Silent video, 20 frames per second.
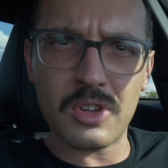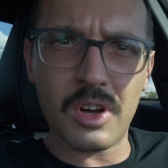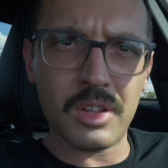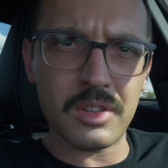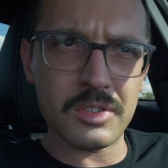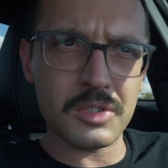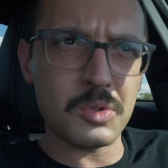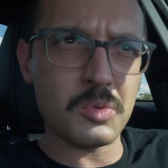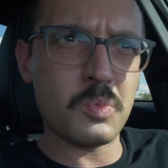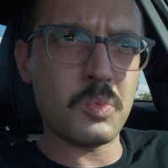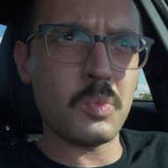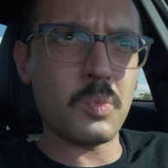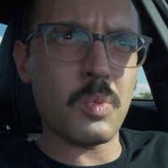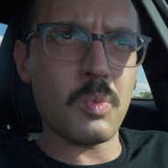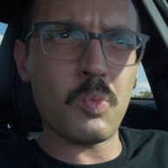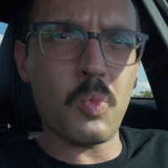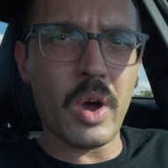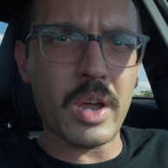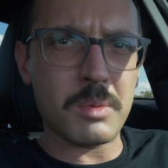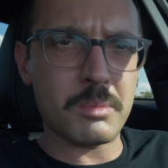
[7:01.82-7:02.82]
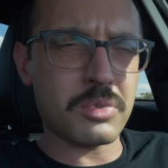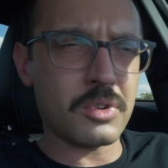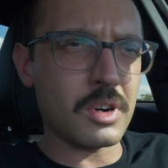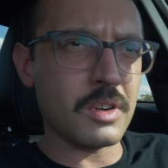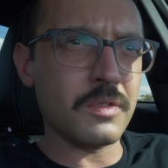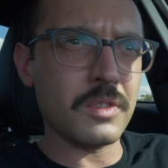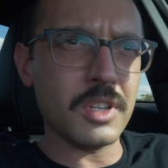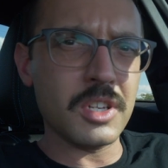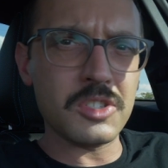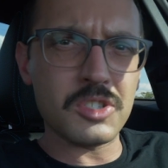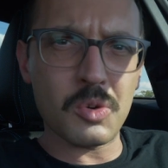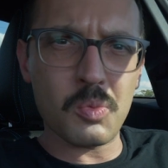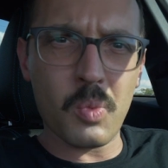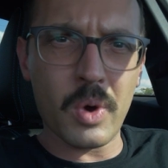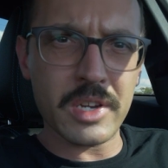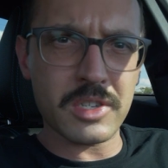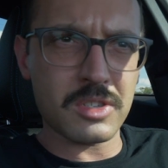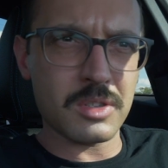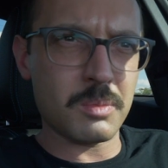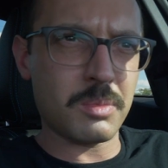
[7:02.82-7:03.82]
all this white privilege and
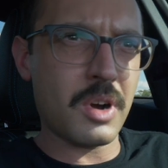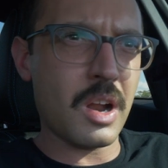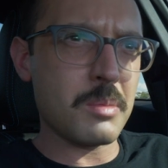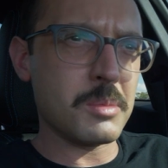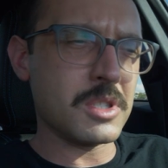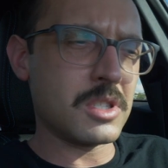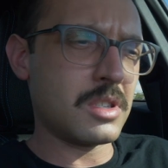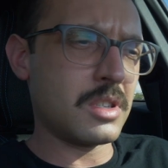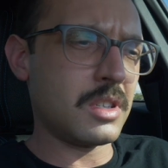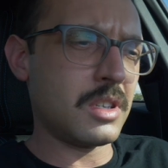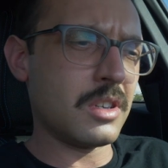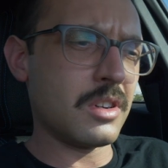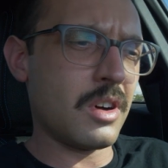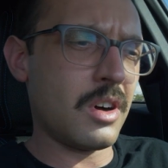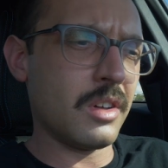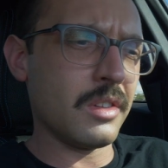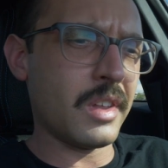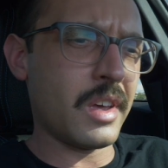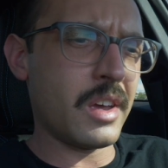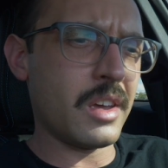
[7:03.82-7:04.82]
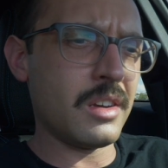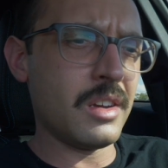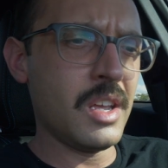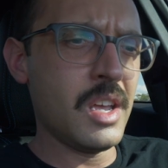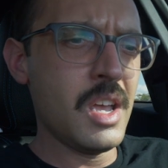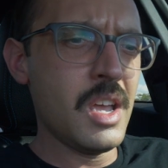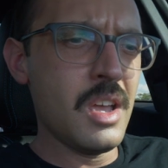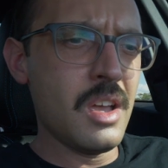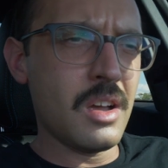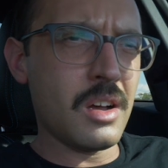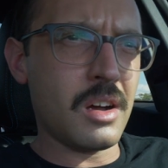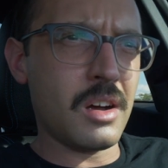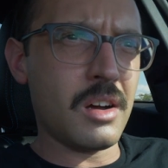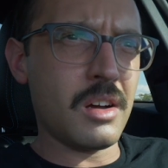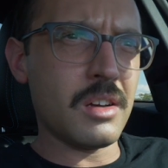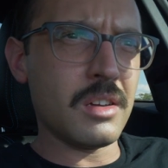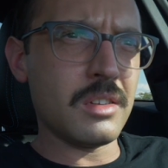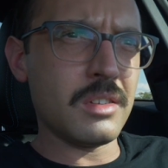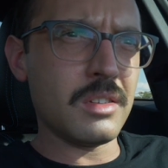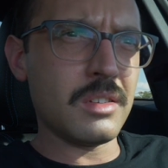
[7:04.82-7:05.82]
white supremacy and all that.
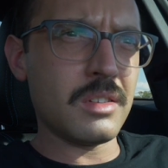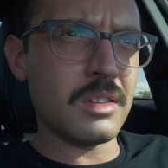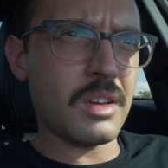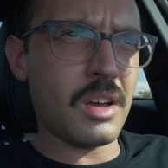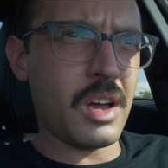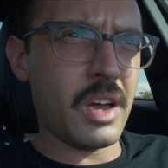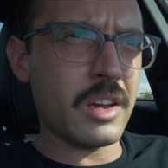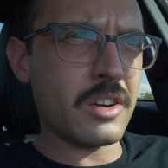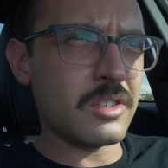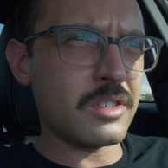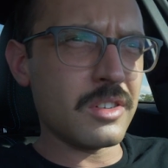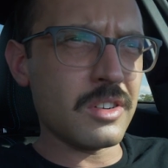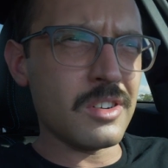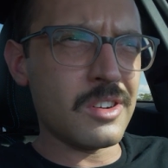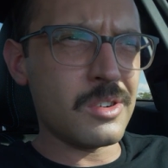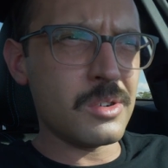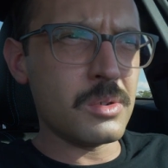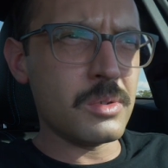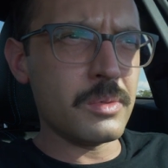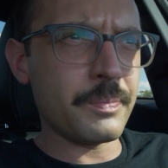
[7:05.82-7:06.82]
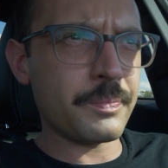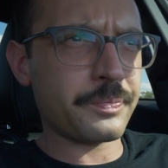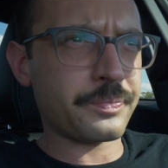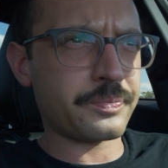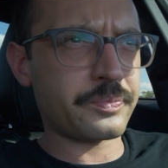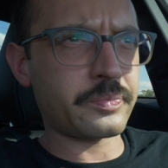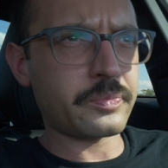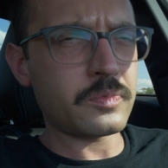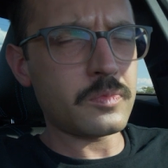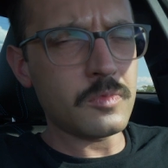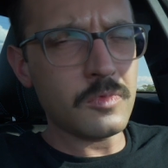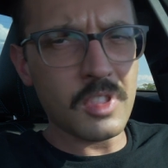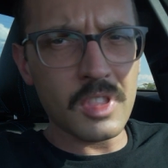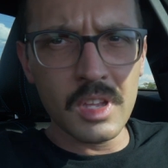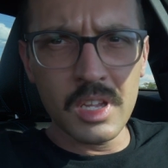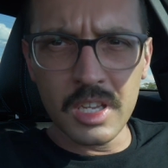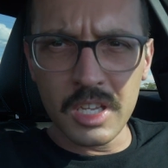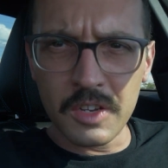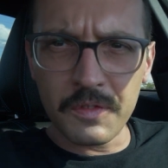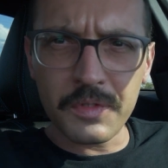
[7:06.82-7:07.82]
I don't know
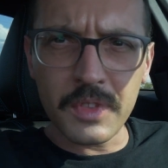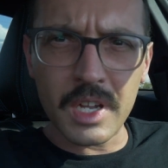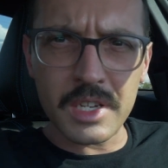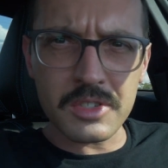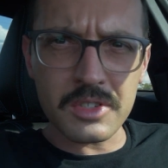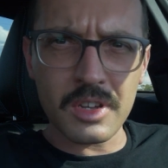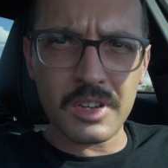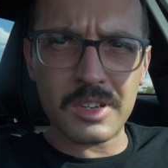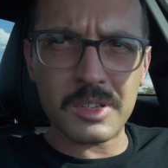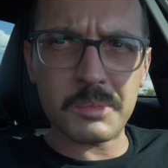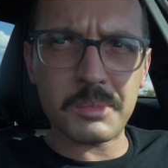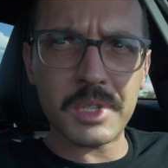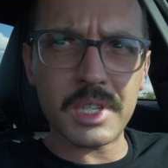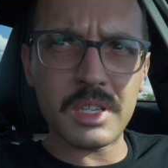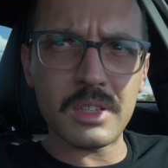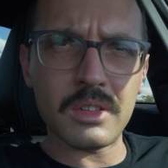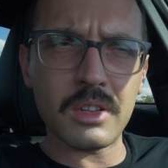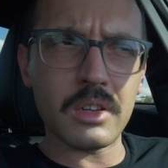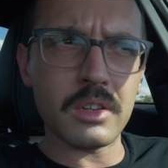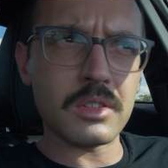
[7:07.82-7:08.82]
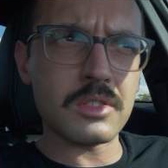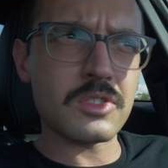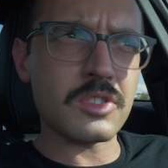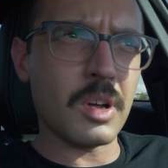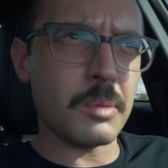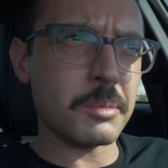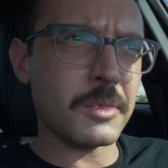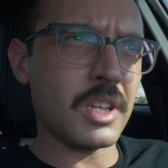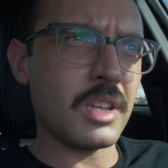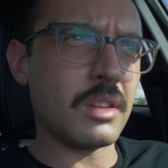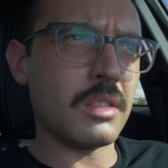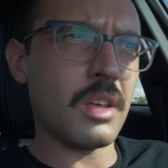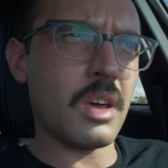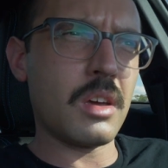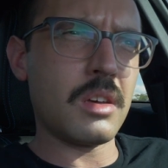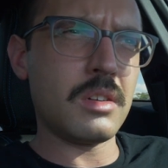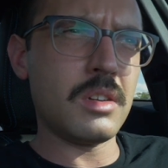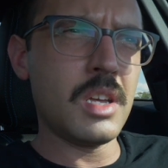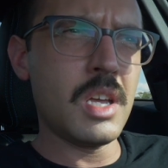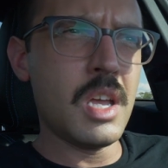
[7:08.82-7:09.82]
if that's going to be like something
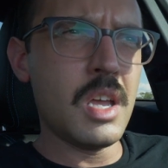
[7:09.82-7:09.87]
that